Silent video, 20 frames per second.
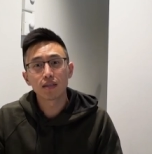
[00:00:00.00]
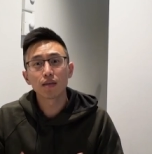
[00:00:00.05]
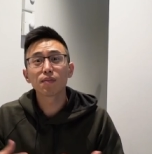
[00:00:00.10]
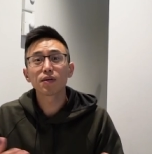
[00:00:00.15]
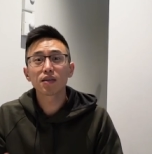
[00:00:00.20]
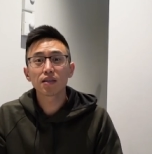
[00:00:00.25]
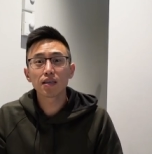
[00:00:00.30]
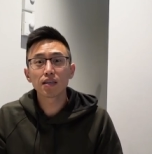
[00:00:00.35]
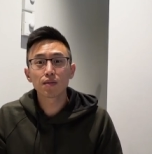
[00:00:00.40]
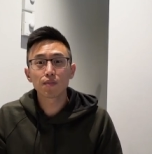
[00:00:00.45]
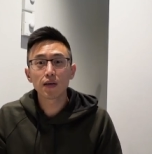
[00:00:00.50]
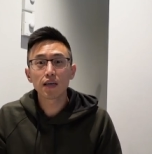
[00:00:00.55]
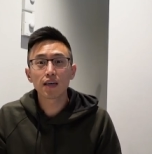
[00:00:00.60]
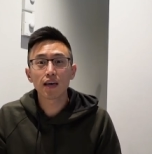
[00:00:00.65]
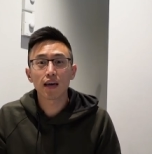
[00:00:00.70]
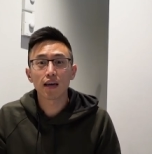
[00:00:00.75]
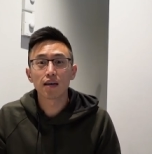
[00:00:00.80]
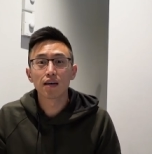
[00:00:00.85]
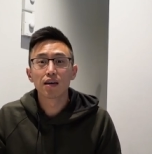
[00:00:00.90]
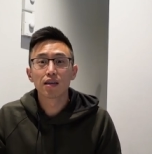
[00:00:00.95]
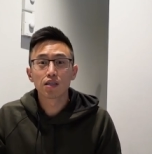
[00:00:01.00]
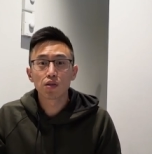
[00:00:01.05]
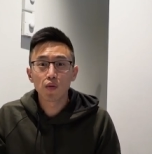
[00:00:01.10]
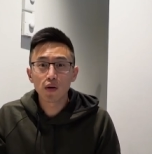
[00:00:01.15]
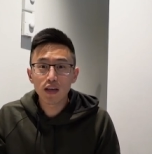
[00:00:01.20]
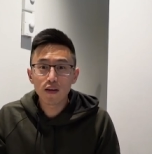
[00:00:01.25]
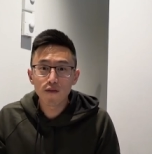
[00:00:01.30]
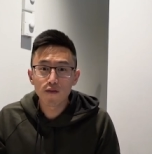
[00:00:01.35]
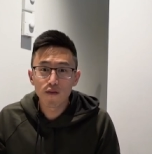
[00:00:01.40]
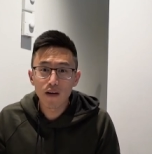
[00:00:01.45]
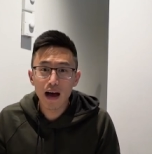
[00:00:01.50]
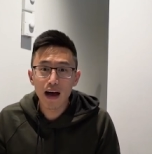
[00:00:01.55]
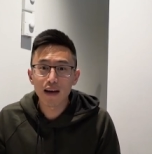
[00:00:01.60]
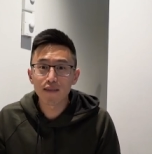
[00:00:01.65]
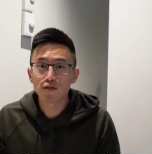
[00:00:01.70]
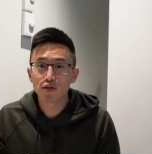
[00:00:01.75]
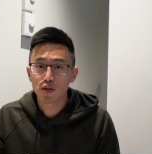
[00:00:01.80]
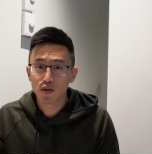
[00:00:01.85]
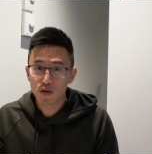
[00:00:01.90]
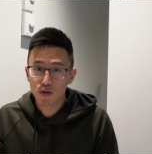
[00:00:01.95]
Typically speaking,
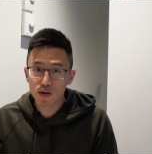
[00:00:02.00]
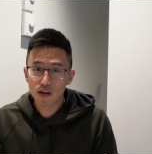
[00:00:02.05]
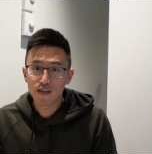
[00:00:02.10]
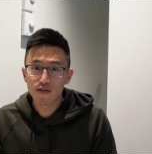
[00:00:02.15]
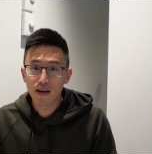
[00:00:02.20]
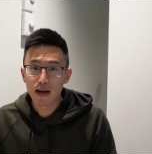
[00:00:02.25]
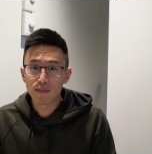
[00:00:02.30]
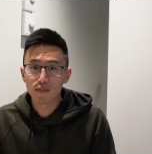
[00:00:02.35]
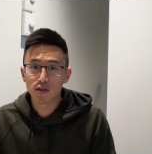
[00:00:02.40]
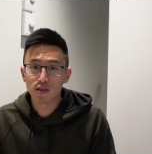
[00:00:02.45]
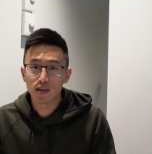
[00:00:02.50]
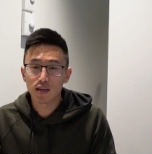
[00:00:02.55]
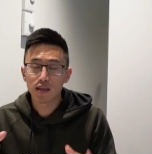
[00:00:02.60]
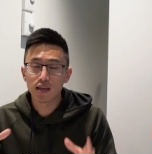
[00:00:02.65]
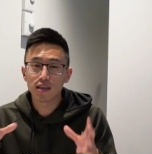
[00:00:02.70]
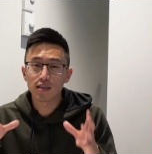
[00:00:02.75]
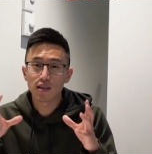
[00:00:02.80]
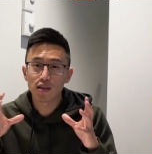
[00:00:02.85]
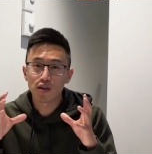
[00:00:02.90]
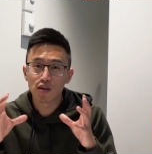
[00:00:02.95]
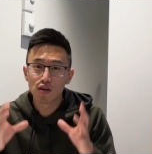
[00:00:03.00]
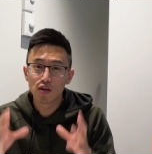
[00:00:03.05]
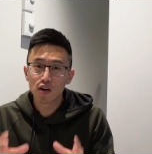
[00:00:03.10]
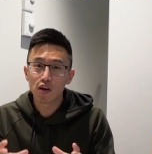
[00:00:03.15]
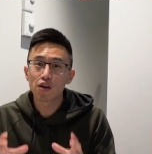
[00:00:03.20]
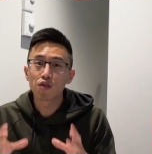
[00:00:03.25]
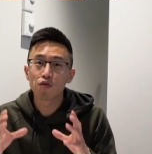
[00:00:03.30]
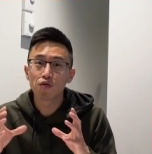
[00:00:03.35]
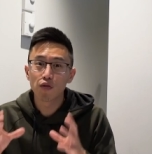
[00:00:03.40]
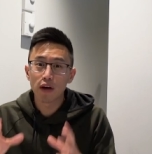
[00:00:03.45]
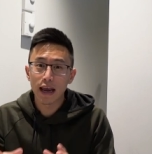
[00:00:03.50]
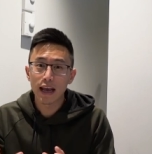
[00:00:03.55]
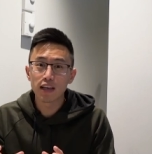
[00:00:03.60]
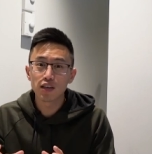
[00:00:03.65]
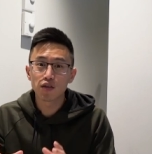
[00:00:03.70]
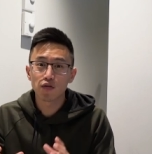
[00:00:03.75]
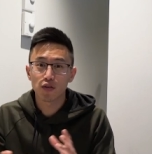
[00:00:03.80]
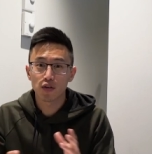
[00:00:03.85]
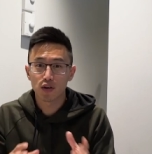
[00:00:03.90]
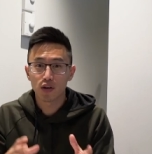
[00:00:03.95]
25 to 35% is a good
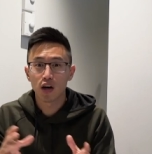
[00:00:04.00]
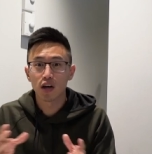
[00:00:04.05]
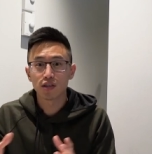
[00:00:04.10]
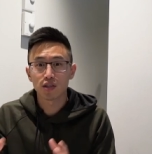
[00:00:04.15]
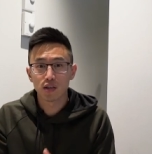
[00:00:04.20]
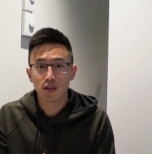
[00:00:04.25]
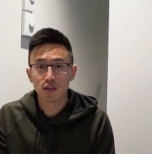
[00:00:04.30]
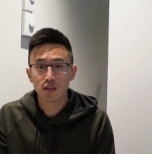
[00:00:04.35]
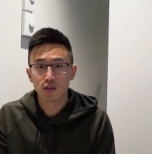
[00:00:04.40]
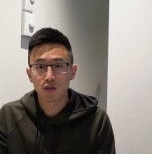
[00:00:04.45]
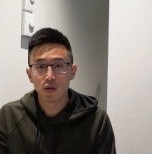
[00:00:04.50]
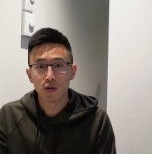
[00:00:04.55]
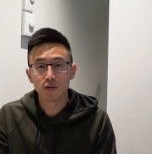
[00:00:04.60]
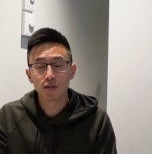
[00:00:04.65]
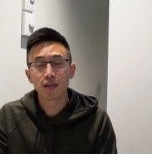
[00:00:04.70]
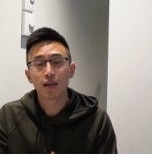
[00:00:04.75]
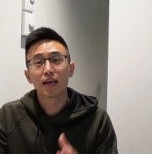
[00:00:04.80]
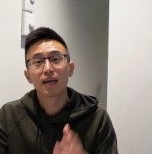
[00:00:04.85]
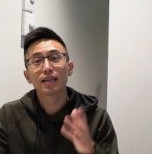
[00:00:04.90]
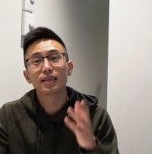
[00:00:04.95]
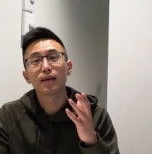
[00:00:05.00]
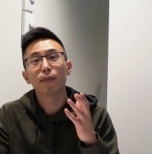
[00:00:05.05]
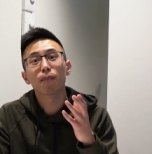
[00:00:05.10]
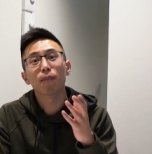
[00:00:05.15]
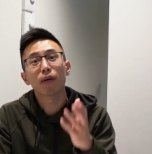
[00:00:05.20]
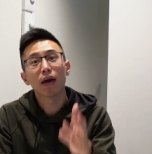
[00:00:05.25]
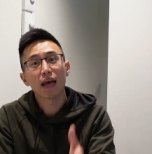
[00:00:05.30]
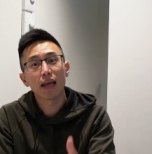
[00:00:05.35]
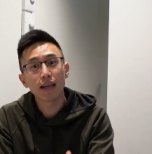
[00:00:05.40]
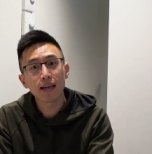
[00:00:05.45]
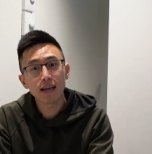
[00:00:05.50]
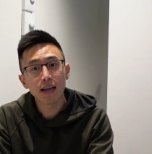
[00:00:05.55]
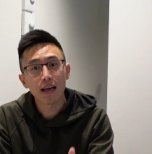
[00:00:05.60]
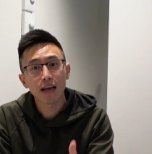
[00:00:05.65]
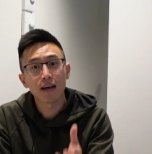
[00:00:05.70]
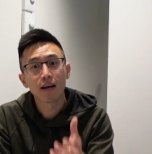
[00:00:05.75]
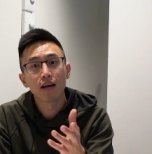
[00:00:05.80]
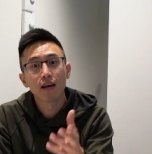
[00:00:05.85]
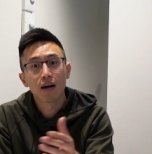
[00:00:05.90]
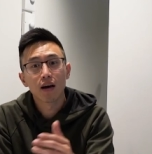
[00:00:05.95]
range for cost of goods sold,
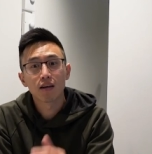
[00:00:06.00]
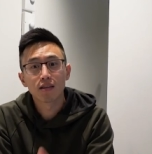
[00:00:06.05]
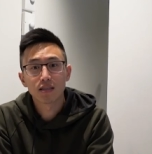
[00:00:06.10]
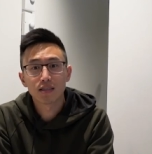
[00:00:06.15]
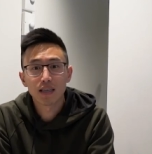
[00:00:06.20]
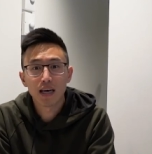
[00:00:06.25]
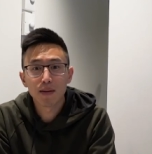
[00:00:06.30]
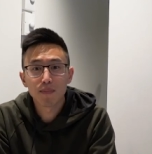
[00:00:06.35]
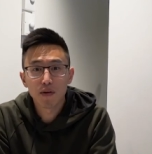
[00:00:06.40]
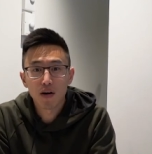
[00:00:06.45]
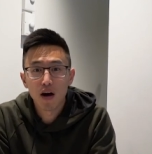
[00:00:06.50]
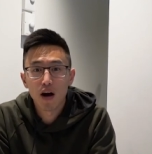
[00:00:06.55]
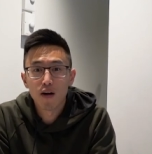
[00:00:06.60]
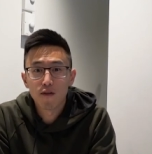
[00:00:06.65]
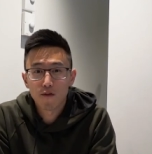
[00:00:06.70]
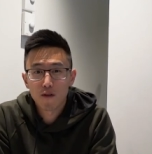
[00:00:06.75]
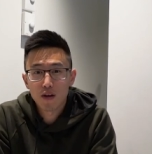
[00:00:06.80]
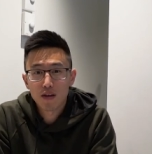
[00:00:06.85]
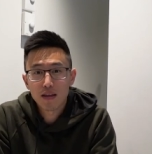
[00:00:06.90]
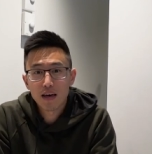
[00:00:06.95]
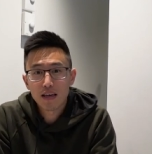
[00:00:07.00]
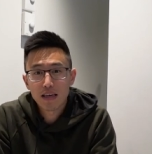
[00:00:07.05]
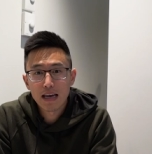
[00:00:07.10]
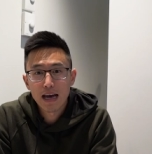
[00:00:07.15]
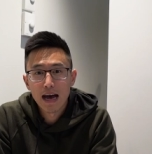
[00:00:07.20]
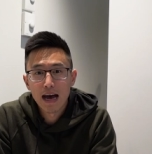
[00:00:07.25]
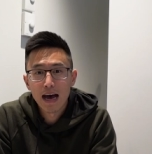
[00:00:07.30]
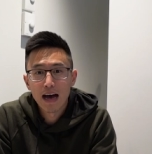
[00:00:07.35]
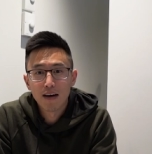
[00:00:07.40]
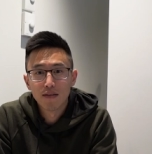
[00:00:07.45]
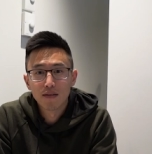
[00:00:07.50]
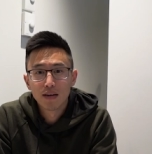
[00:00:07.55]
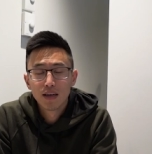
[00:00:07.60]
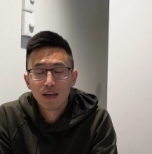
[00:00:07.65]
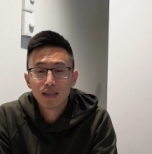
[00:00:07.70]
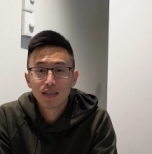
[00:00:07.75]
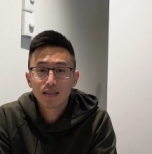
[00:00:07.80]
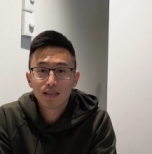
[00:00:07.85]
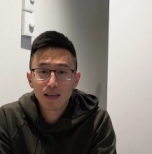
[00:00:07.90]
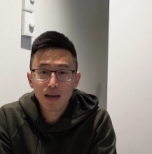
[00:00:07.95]
depending on the type of offering that you have.
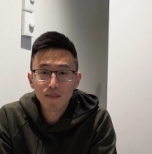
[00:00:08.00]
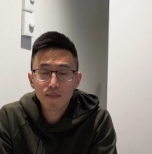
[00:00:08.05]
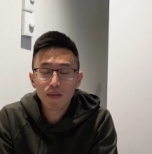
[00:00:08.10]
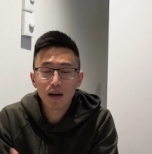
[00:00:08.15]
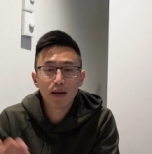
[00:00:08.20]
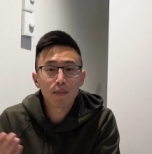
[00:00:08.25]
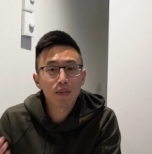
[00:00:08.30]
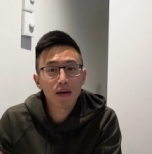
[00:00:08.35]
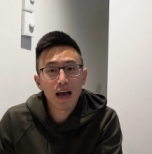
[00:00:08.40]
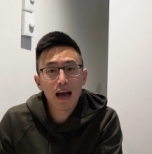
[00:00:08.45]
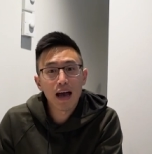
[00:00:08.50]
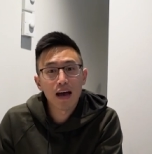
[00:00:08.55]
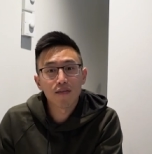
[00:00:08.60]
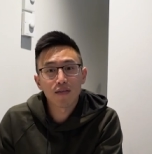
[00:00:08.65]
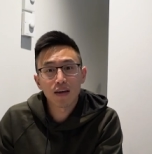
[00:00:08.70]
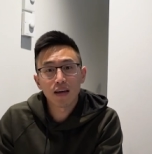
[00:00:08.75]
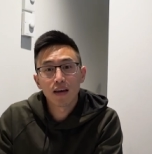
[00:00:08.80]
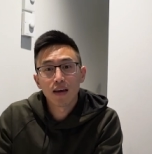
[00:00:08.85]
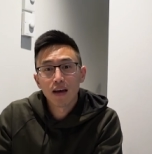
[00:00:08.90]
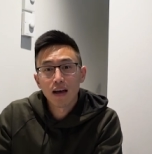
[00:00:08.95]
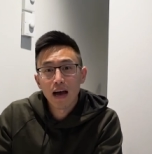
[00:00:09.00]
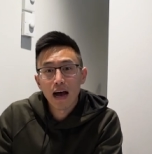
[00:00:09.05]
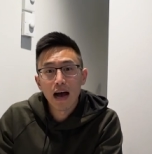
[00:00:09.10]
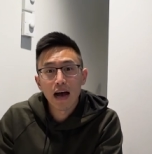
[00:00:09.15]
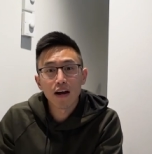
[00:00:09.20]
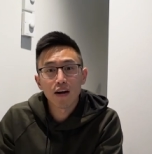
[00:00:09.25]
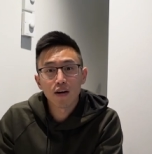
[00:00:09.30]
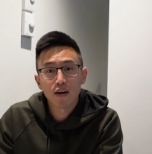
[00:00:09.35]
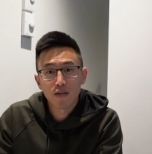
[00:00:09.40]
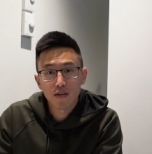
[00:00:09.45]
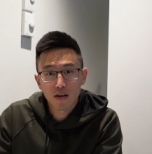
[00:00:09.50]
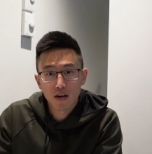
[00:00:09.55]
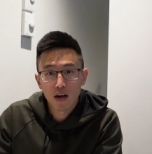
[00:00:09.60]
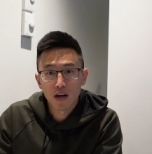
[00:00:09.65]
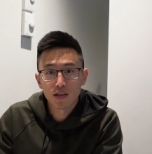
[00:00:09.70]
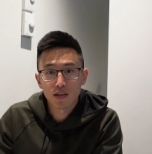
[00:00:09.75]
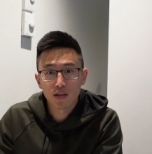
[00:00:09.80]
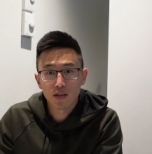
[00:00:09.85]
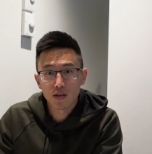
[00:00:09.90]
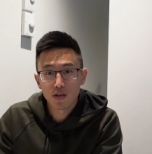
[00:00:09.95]
Some might be having higher
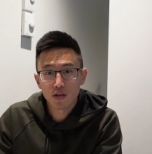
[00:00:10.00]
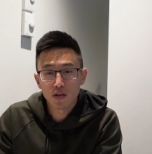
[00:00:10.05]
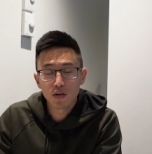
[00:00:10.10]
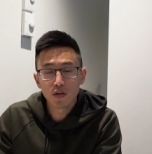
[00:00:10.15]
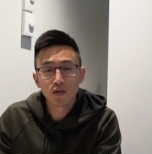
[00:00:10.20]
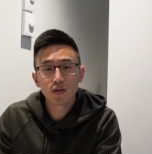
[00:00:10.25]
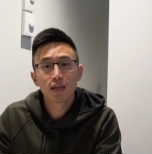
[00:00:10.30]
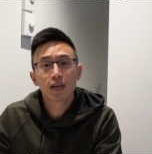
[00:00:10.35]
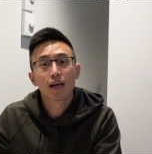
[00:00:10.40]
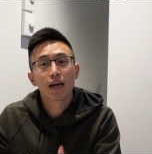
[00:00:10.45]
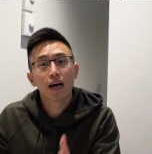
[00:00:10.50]
cost of goods sold,